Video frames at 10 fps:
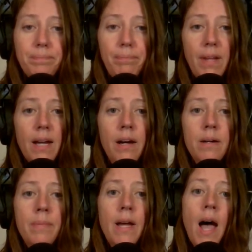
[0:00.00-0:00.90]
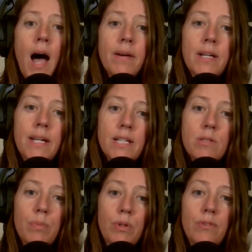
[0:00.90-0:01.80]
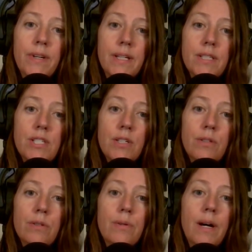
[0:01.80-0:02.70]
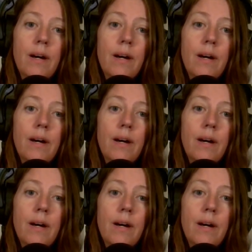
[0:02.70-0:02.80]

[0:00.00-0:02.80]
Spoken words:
I'm going to next move into